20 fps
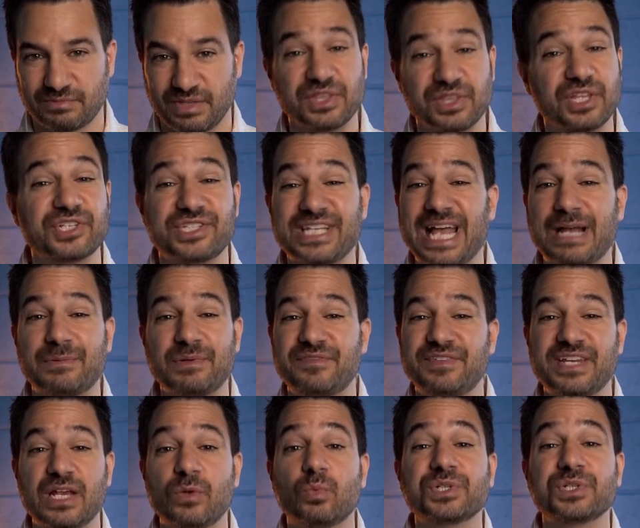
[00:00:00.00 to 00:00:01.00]
The Sabbath
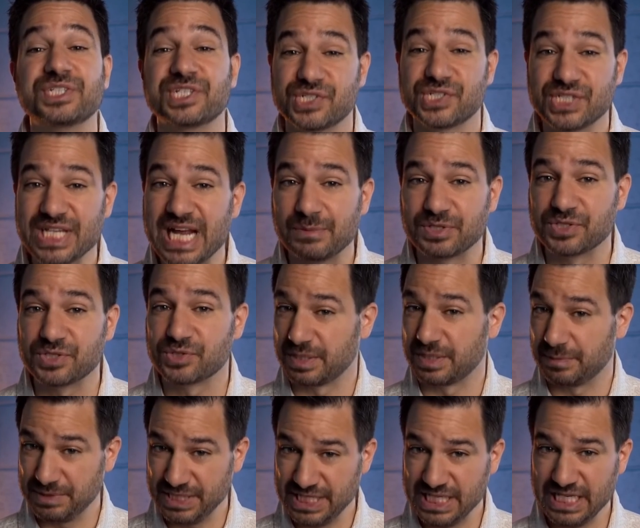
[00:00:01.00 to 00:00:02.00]
day was established so the
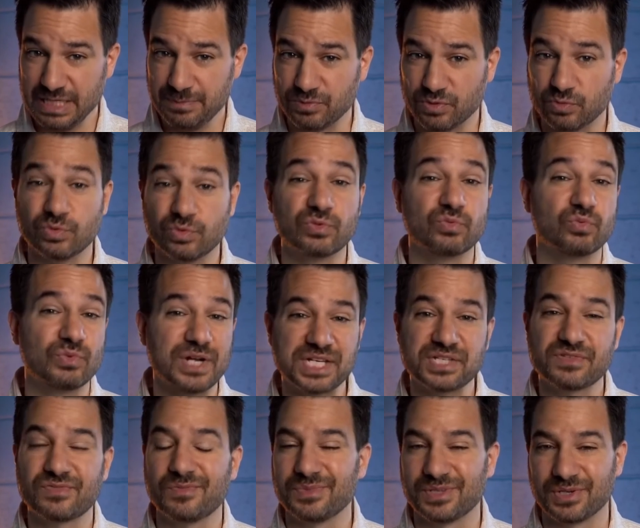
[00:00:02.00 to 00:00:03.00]
people would
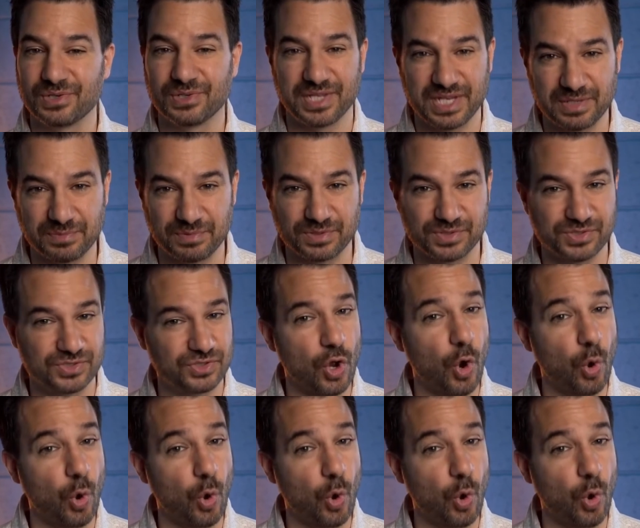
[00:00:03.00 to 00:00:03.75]
rest from their labors,